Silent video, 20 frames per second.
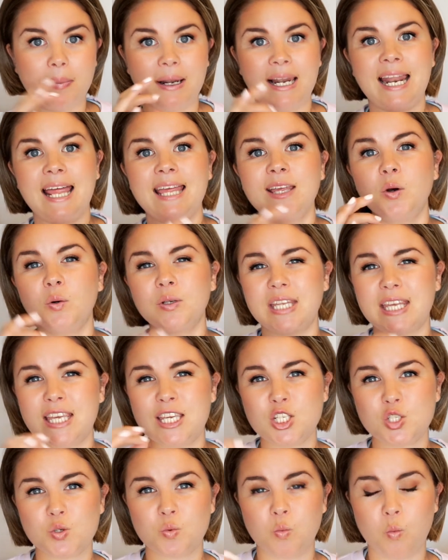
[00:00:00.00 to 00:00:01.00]
Play on
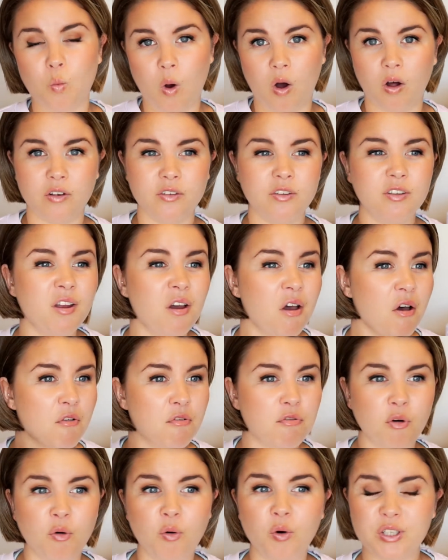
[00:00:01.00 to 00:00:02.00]
each one
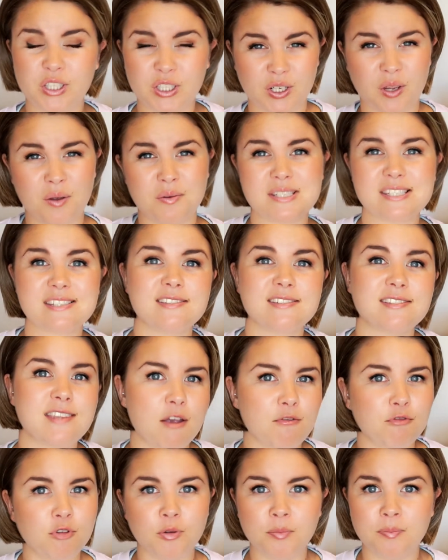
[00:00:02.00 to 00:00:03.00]
for, you know,
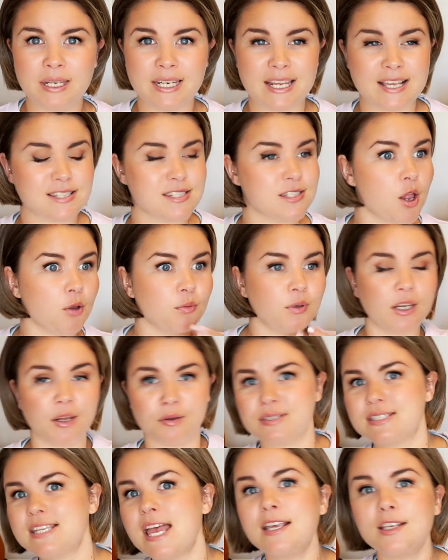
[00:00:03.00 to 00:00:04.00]
several minutes. So, you know,
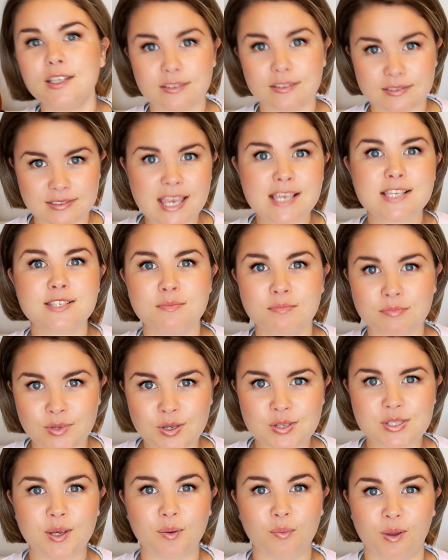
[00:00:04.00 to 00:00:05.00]
take some
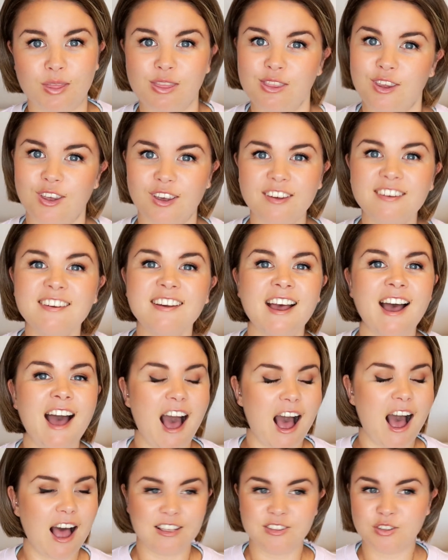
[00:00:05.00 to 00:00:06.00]
music with you
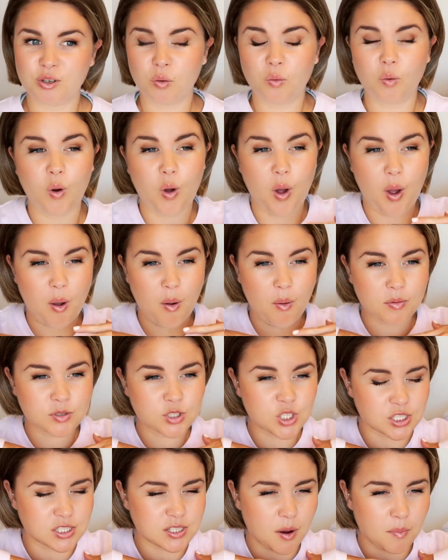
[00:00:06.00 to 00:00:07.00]
and
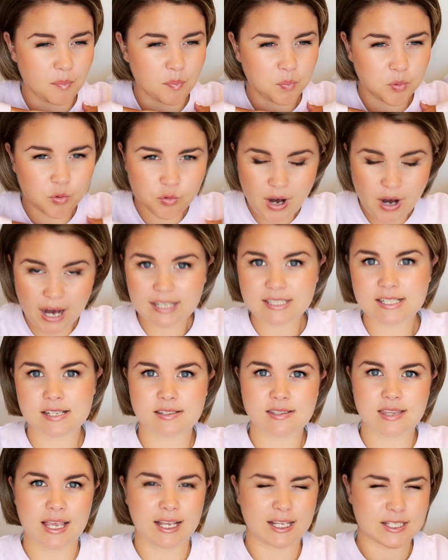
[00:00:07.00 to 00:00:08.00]
just practice
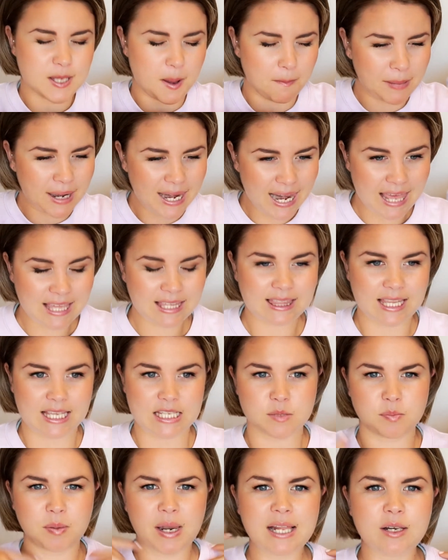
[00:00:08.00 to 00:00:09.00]
things,
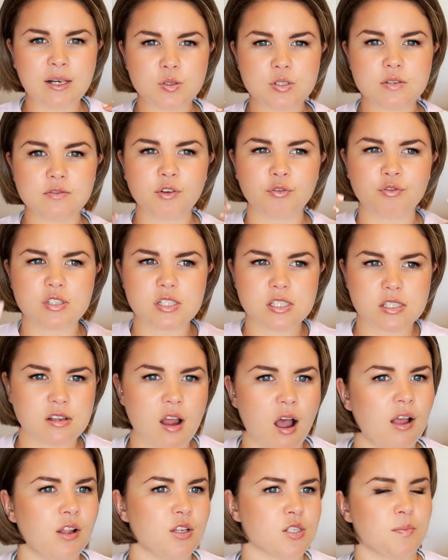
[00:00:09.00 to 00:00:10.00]
play lots of different
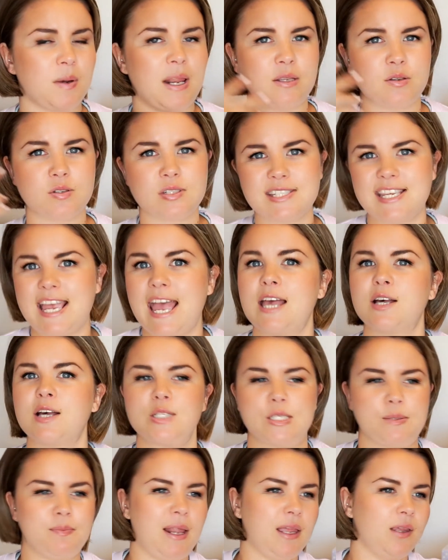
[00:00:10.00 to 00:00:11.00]
styles, play your
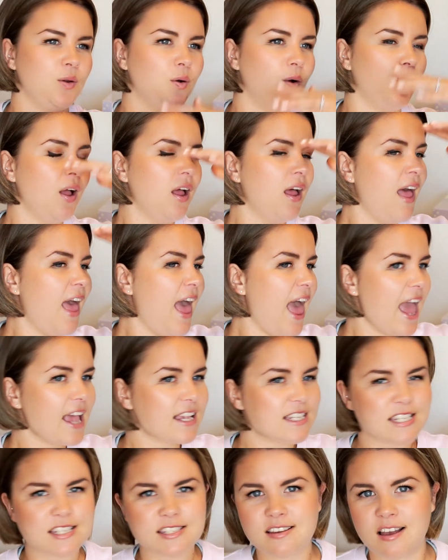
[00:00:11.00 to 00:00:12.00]
scales, play your
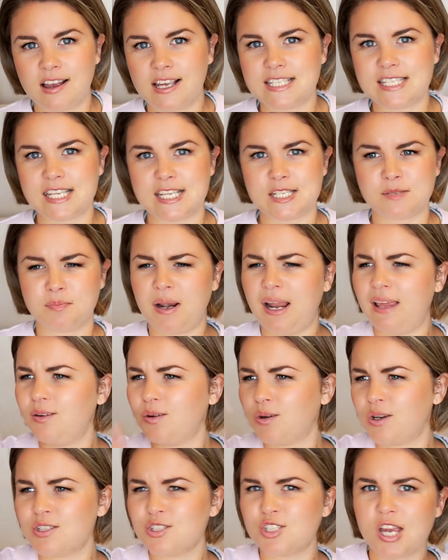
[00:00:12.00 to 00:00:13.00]
exercises, play your
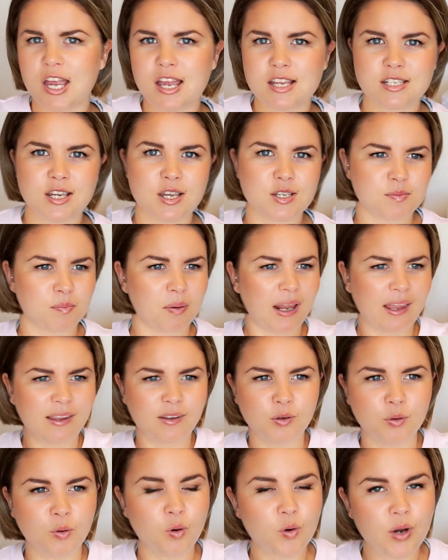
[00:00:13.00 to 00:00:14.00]
concertos, play
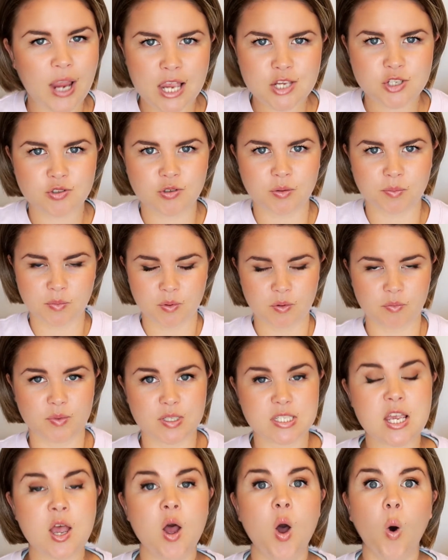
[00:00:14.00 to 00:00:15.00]
your orchestral
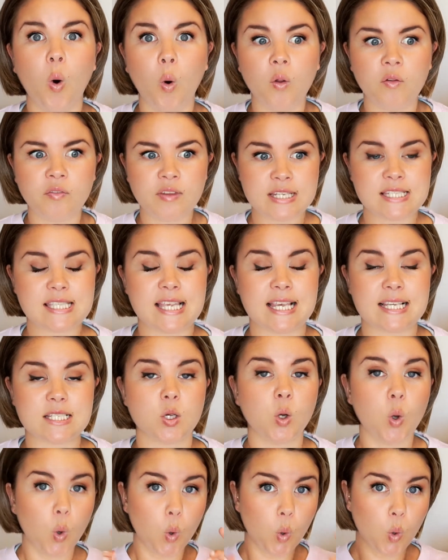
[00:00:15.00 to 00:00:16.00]
movements, all of these things.
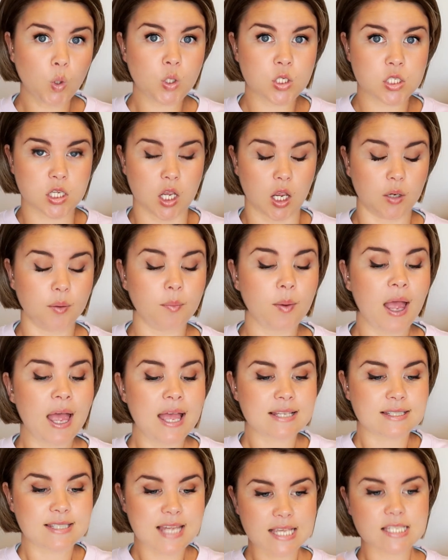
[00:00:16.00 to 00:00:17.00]
Also,
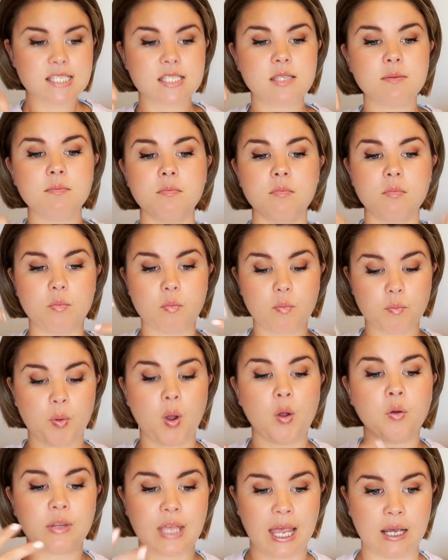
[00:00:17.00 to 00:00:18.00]
test them
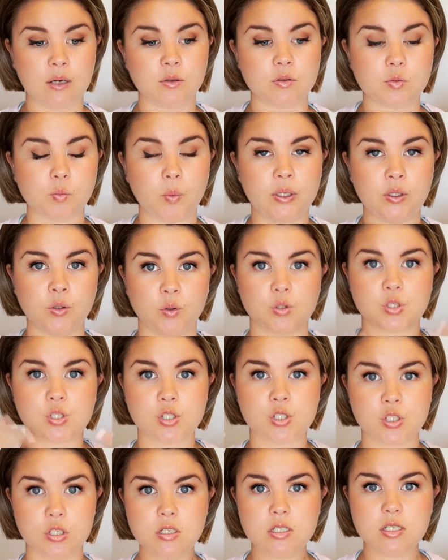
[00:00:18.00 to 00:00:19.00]
both out when you're
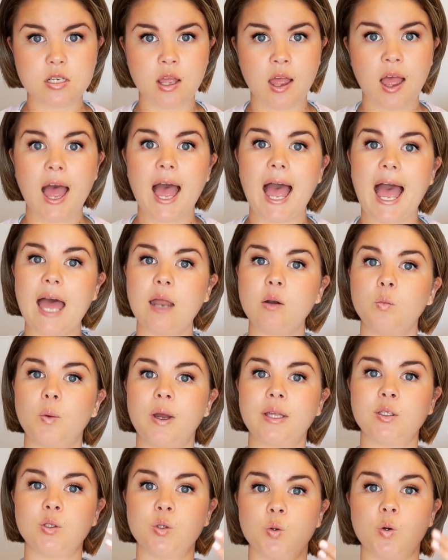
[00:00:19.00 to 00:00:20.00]
stood and
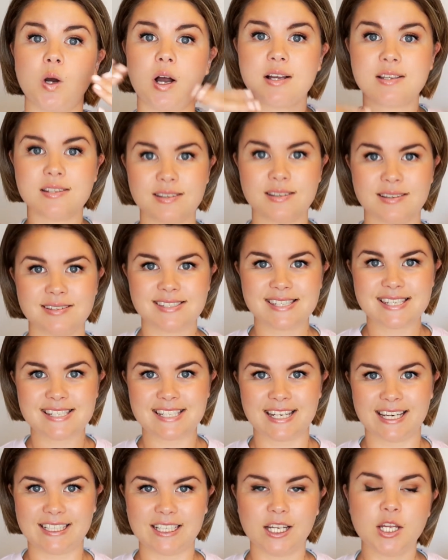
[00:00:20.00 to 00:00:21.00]
when you are
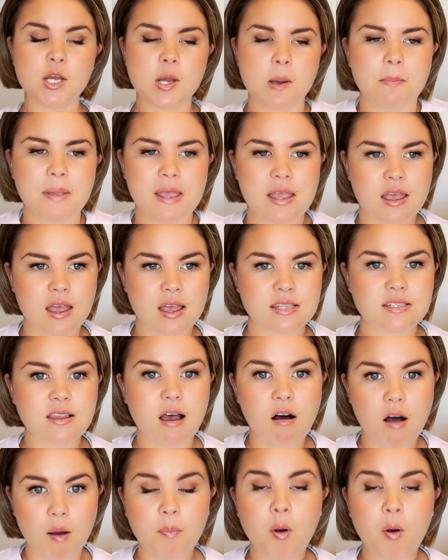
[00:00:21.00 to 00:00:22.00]
sitting, because
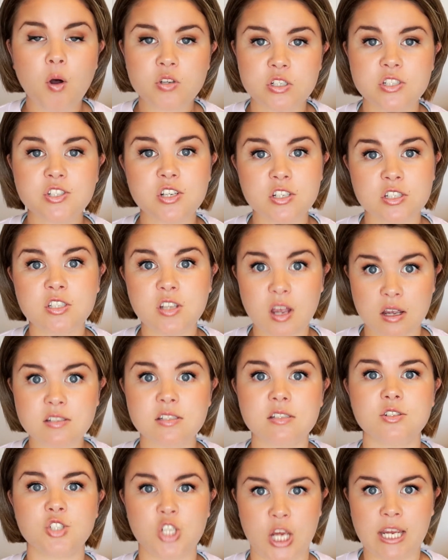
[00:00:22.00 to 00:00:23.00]
our posture
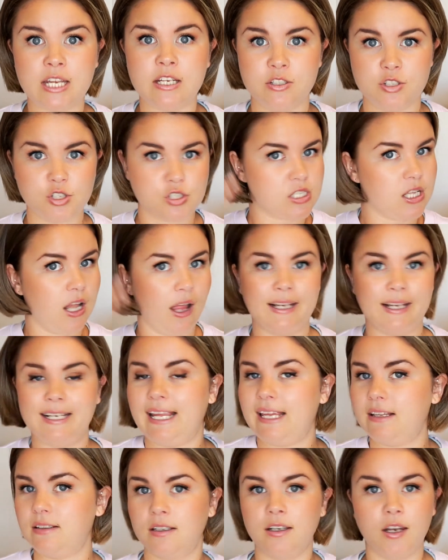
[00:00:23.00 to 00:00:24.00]
does change
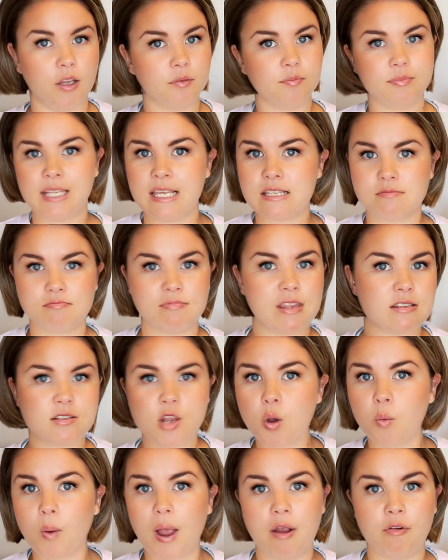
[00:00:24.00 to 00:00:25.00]
slightly, you know, there's
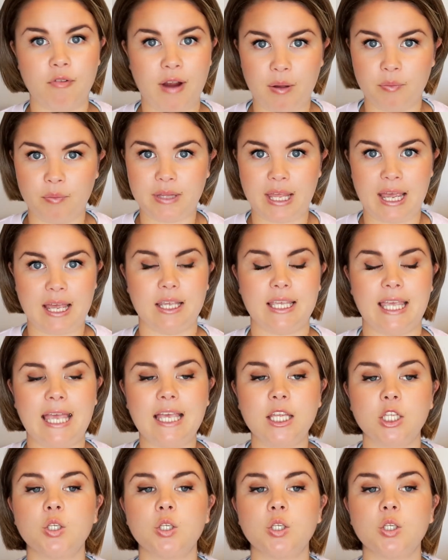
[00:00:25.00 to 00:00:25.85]
no way around that, okay?